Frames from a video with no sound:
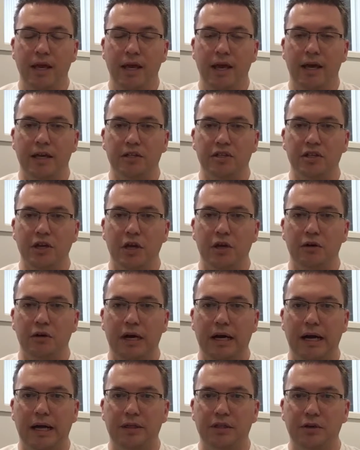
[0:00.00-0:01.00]
And so
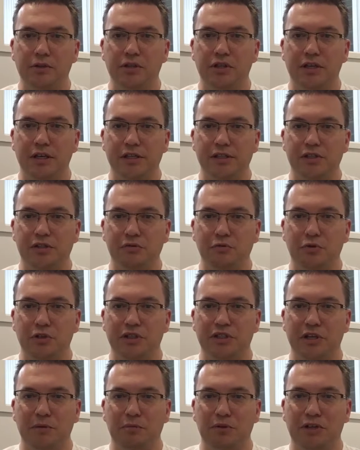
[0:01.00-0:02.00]
those things
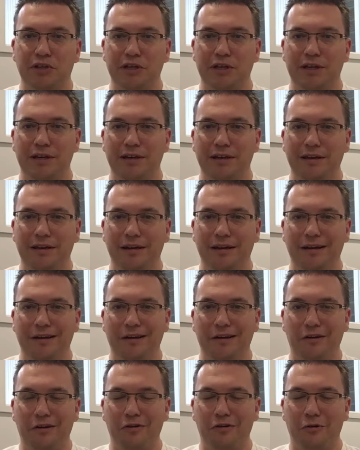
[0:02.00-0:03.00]
would typically
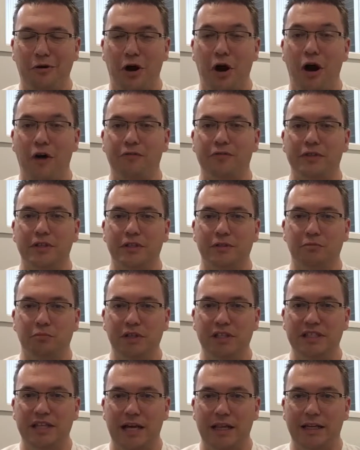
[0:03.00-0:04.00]
or often
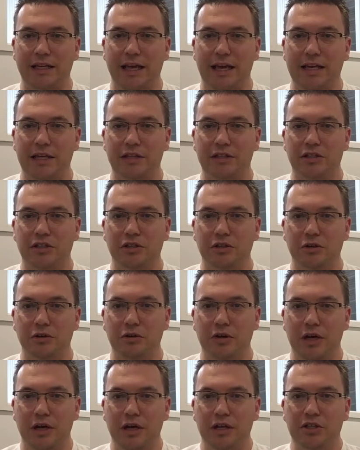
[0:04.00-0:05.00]
be delegated
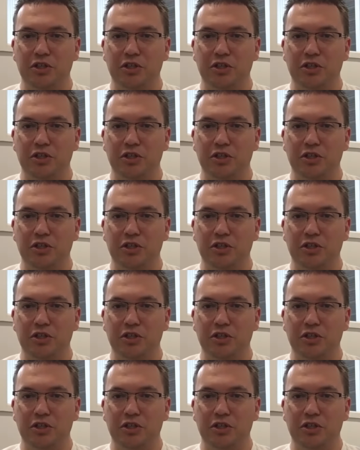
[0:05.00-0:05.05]
to